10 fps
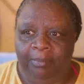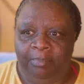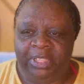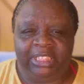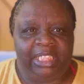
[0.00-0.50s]

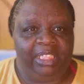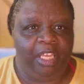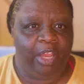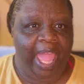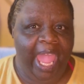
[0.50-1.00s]
be sitting
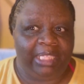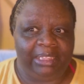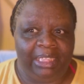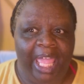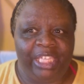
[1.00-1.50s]
here
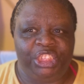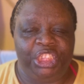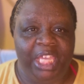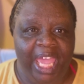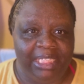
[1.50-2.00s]
acting like
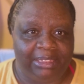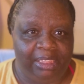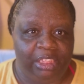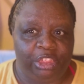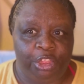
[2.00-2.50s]
she has
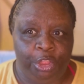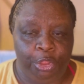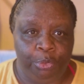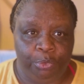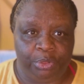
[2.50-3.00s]
an
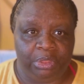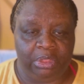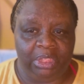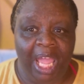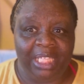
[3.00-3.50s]
excuse
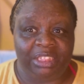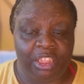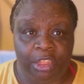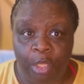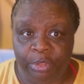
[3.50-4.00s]
not
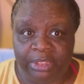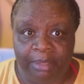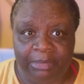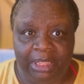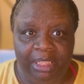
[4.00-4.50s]
to know
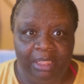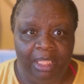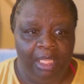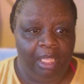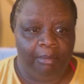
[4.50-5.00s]
something,
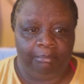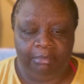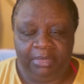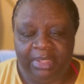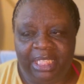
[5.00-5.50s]

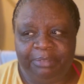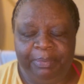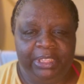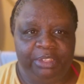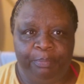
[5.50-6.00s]
that's
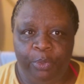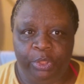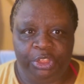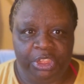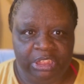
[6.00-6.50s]
piss
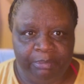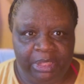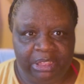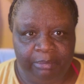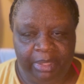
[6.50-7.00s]
poor
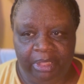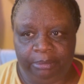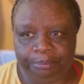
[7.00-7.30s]
judgment to me